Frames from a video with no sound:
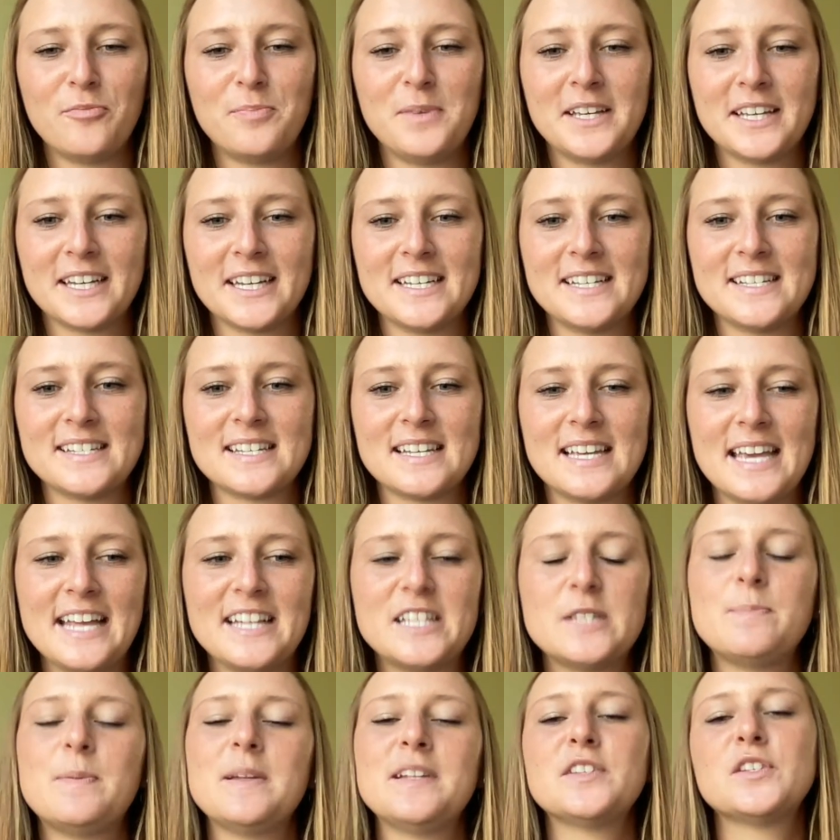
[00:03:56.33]
because
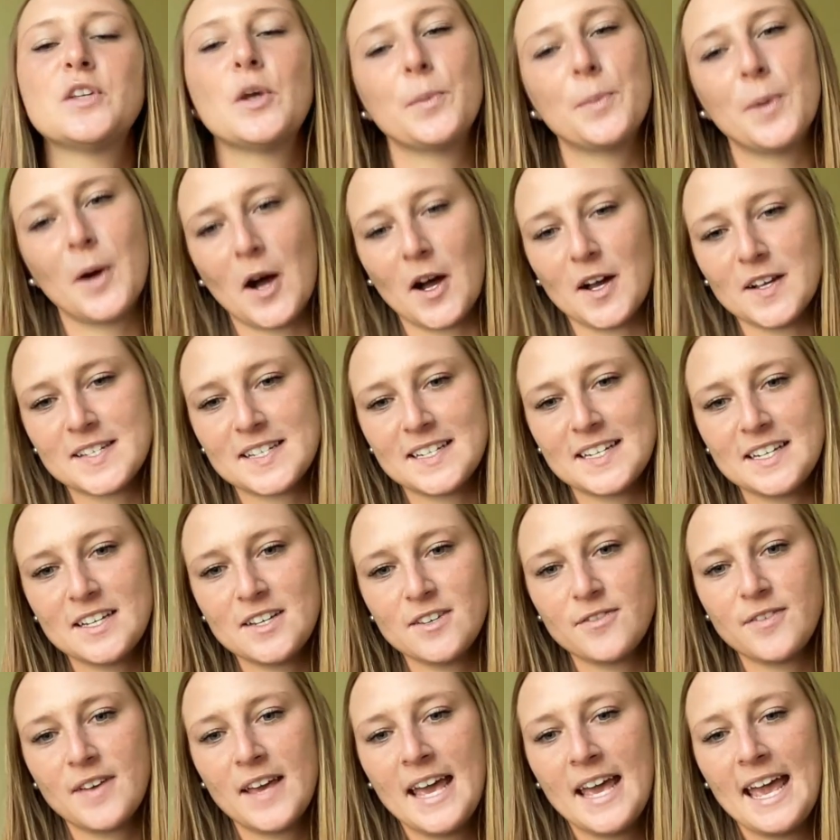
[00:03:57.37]
it's been so positive.